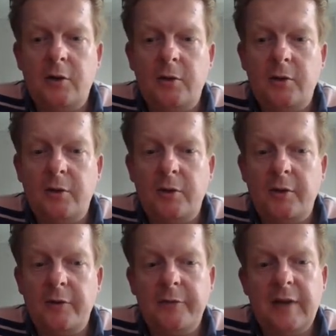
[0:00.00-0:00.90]

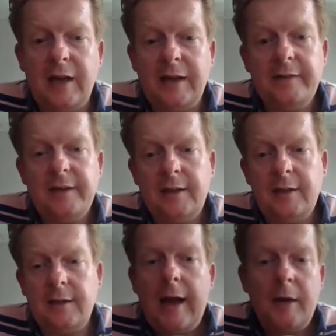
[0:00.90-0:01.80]
or via LinkedIn.
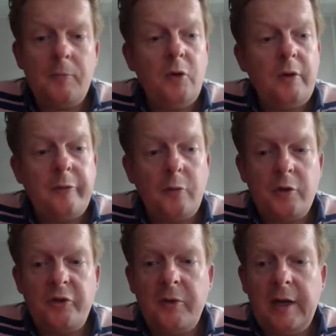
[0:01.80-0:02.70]
And I'm looking
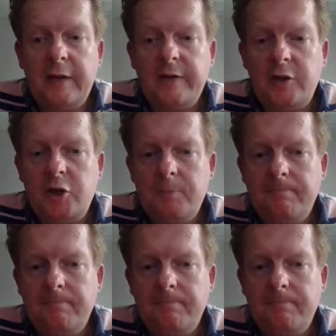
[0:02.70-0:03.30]
forward to get in touch.